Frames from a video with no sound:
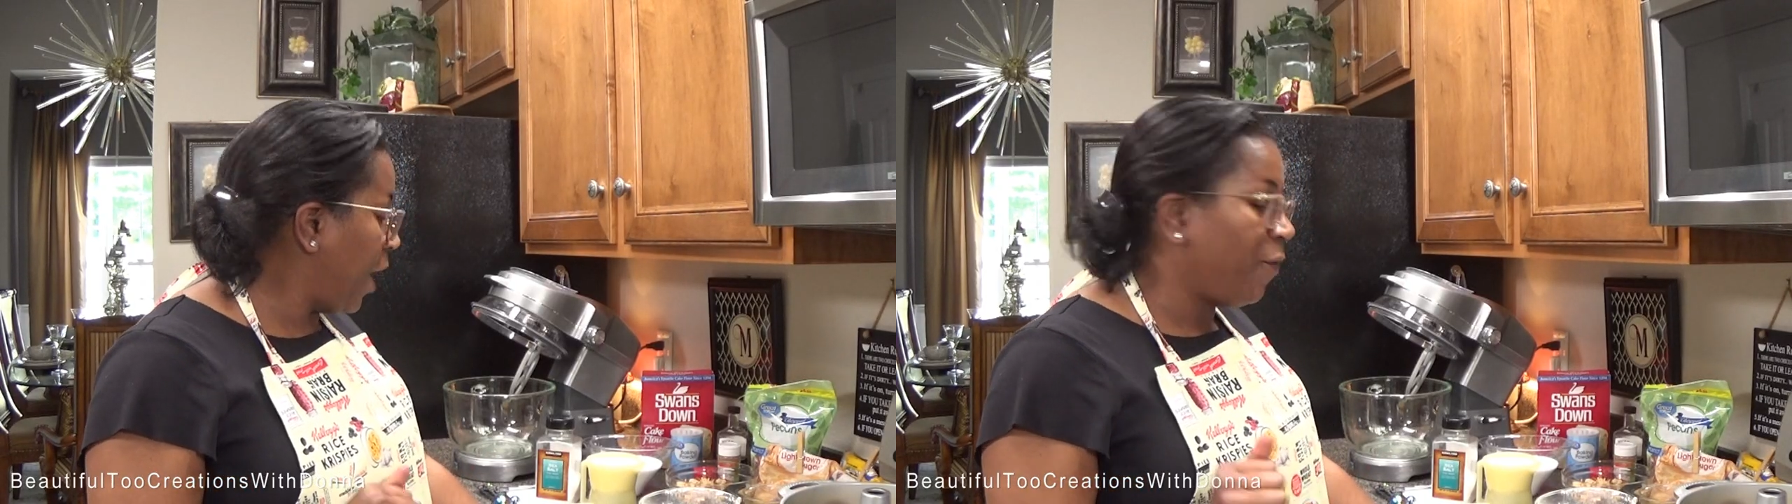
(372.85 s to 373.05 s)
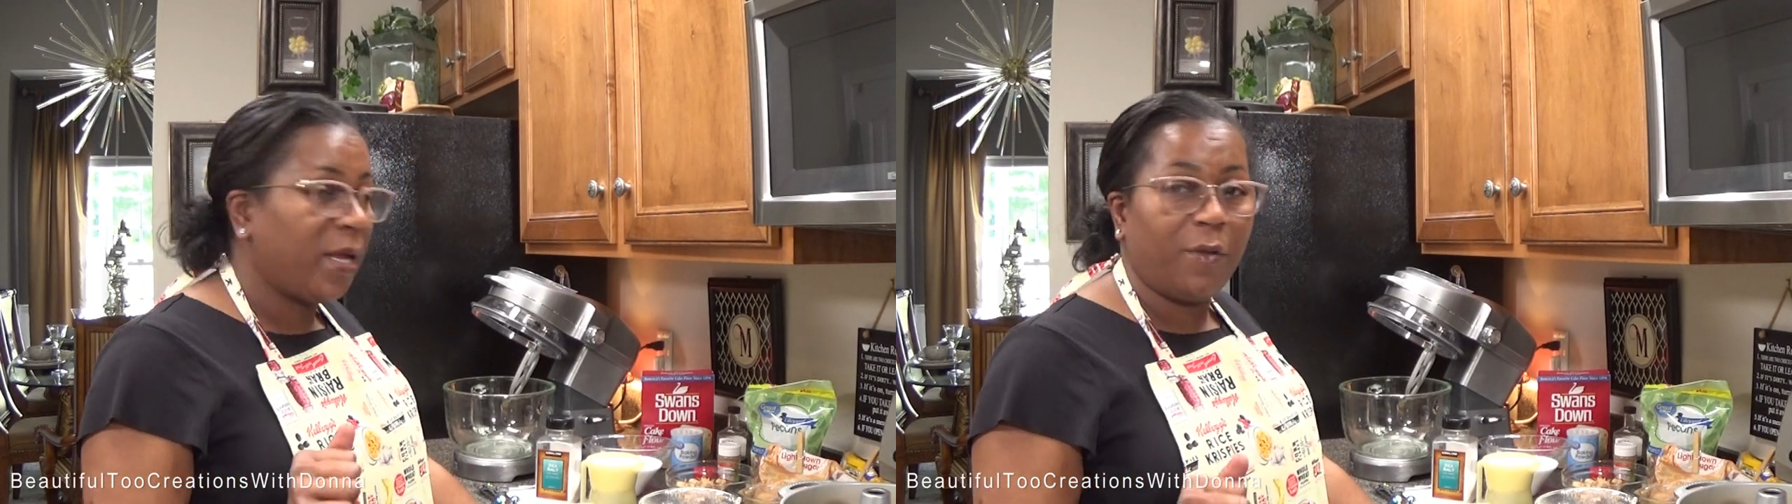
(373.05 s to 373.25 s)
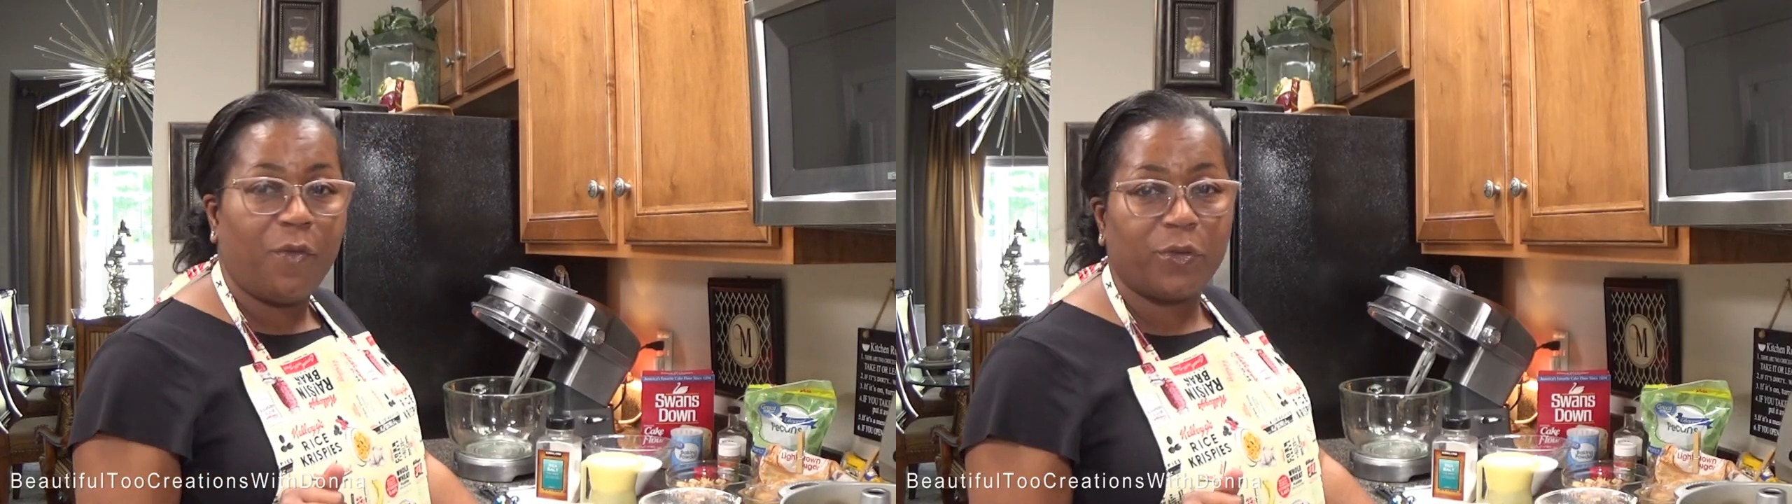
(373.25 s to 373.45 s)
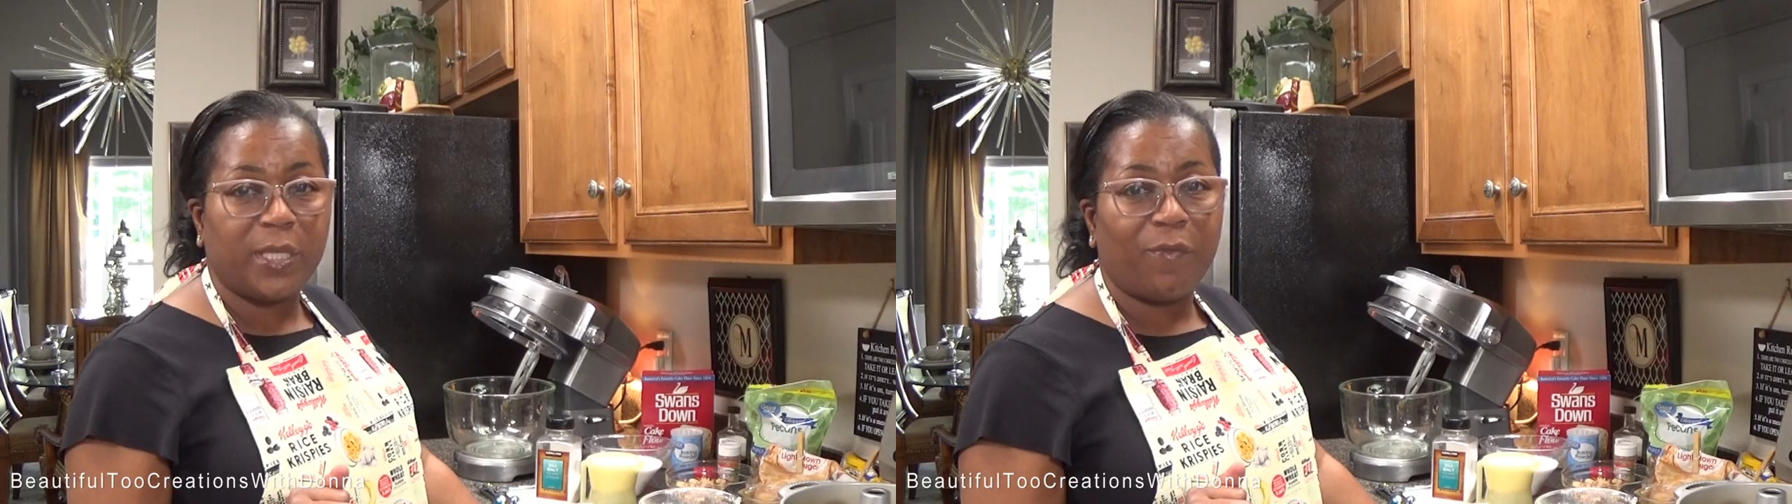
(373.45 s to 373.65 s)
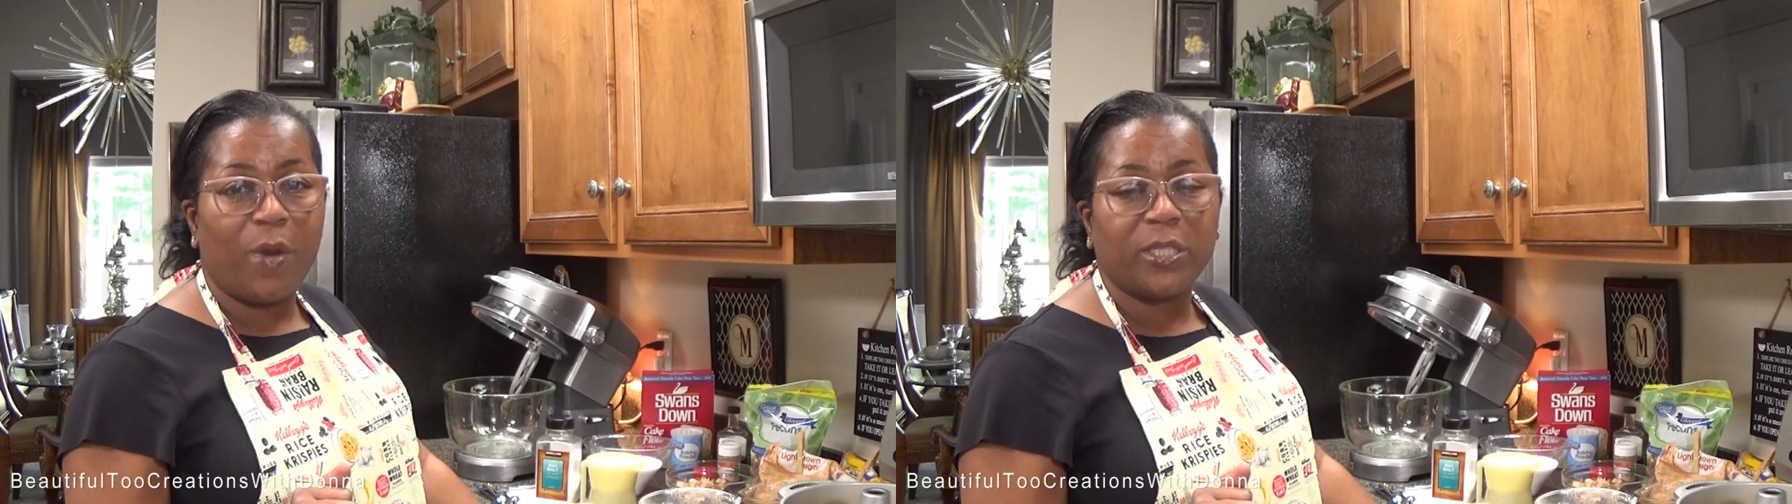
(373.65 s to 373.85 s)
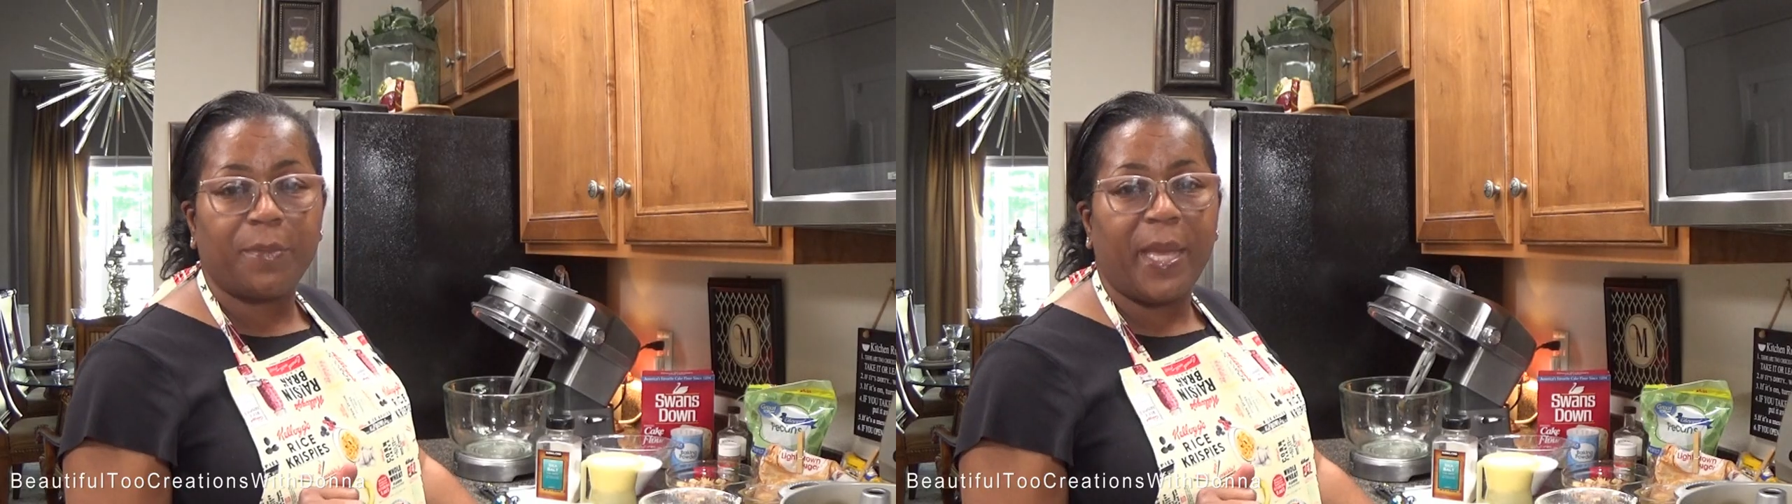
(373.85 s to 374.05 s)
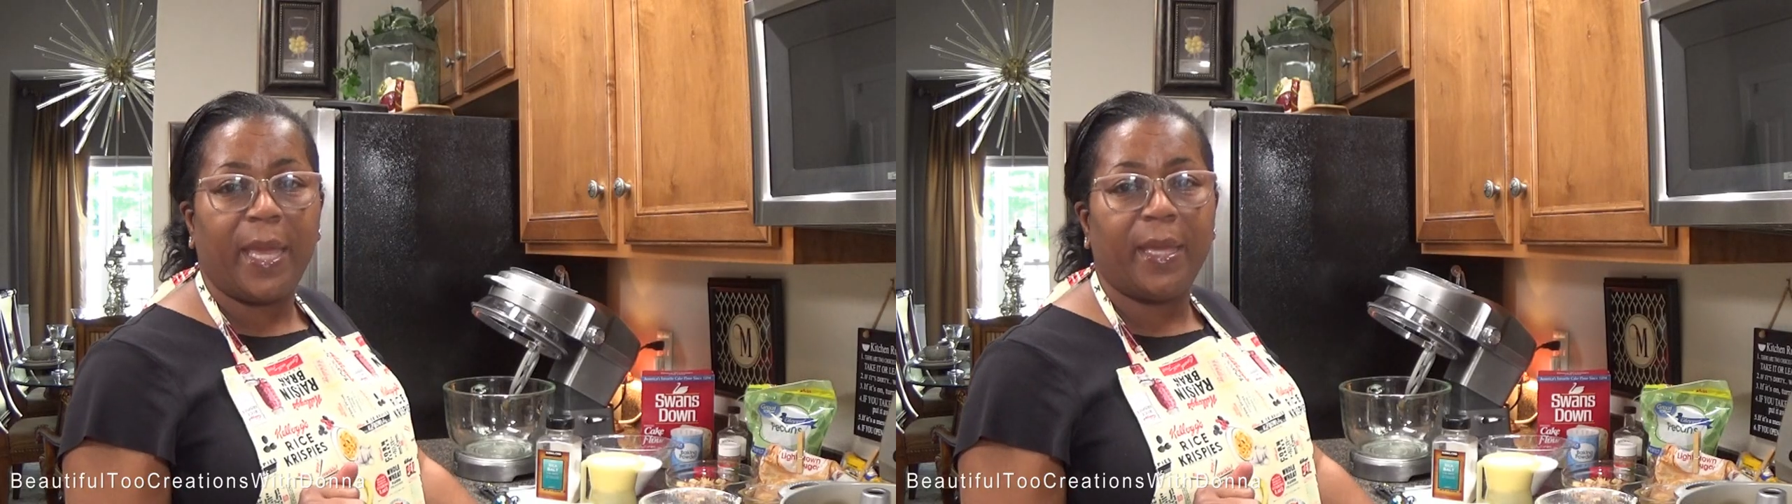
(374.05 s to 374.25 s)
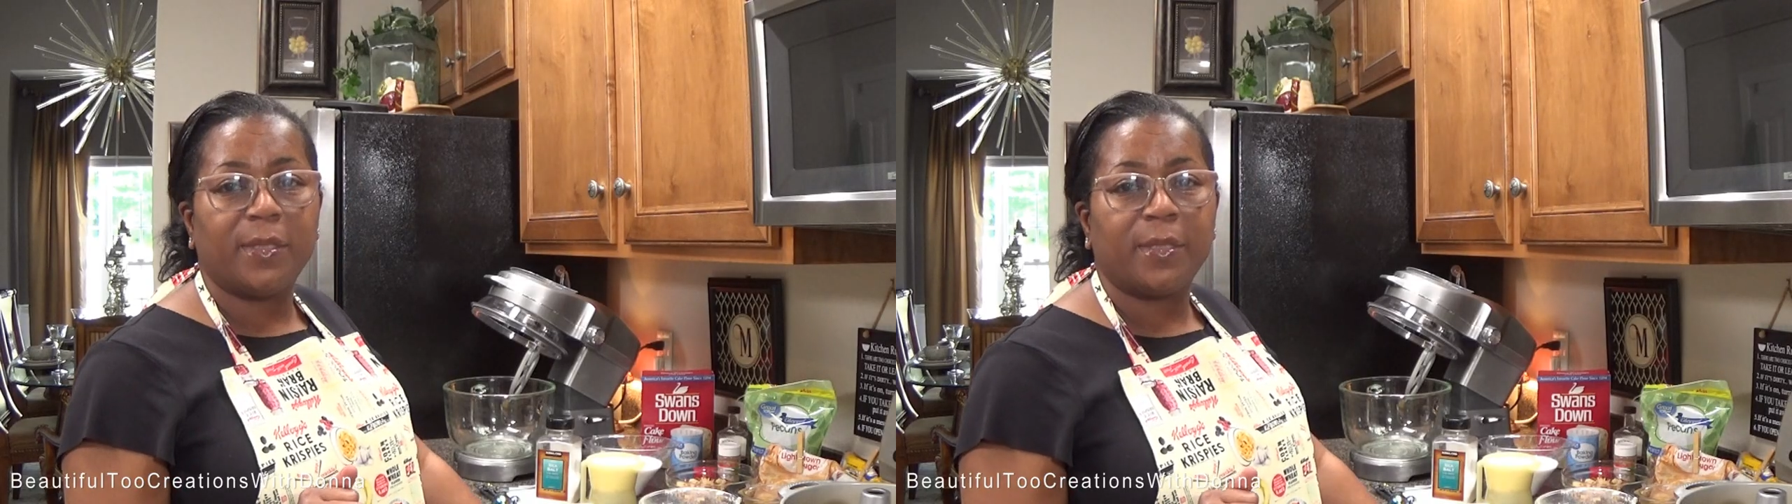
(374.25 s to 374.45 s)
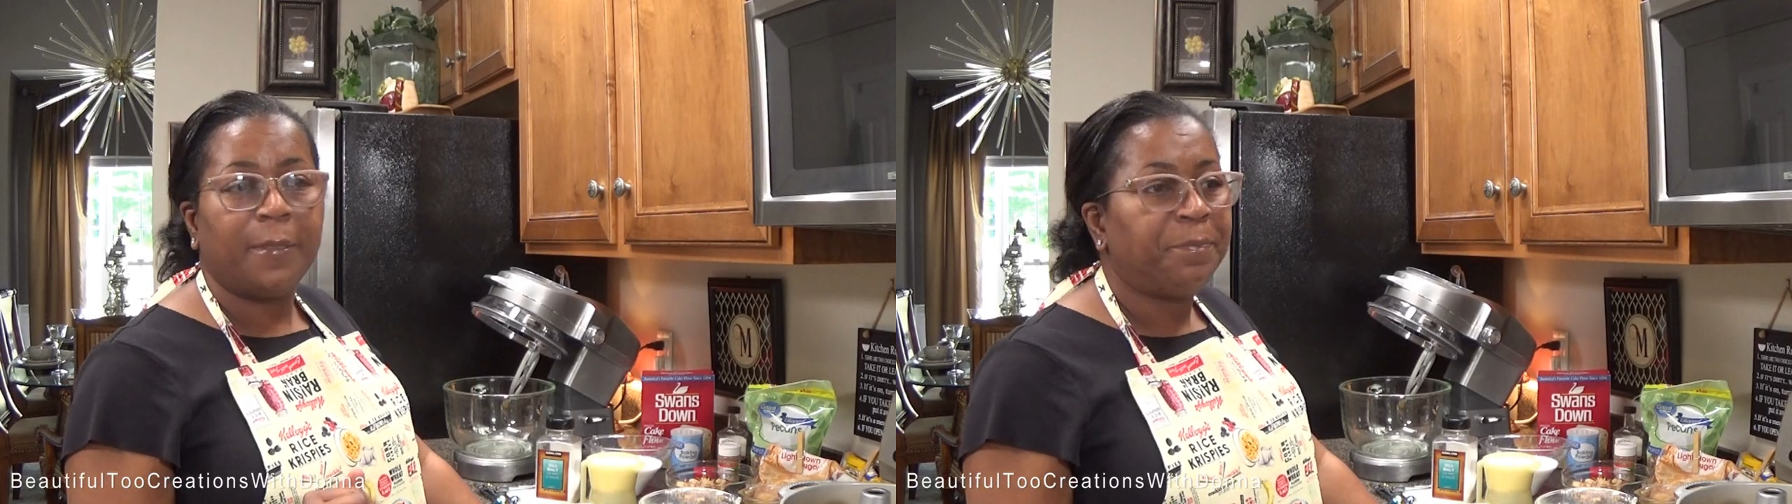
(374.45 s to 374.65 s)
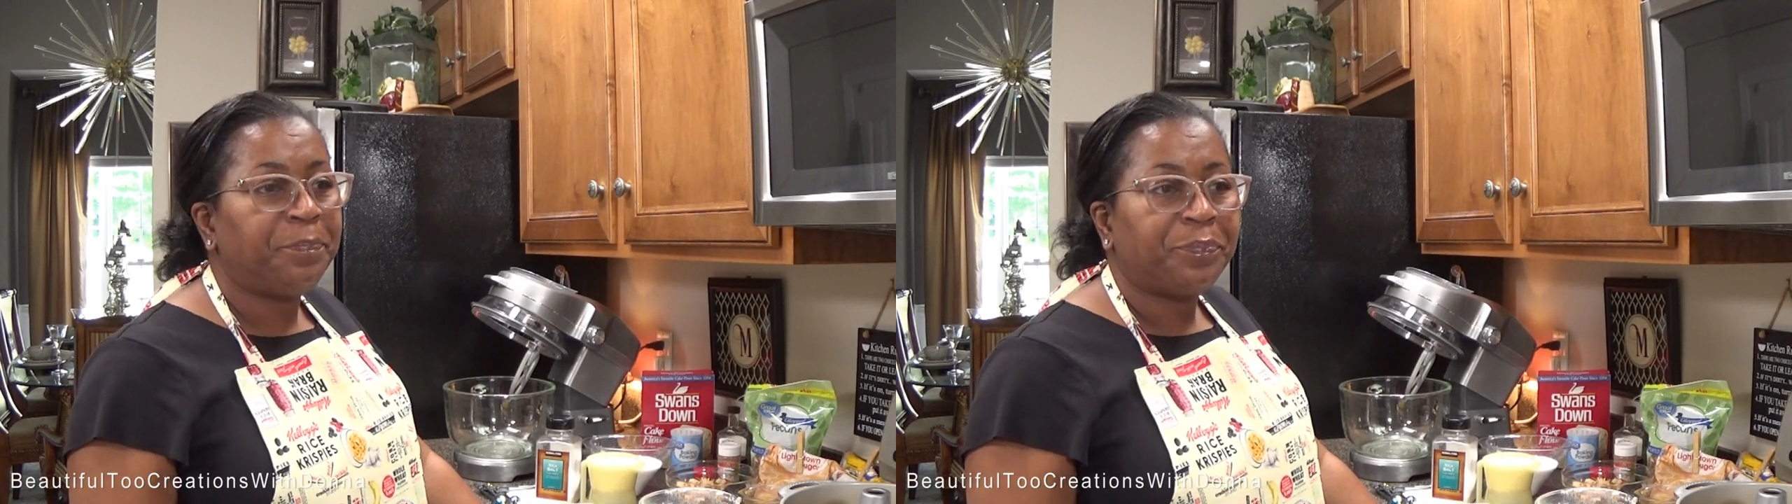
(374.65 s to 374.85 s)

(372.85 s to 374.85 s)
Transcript: all right, of course I've washed my hands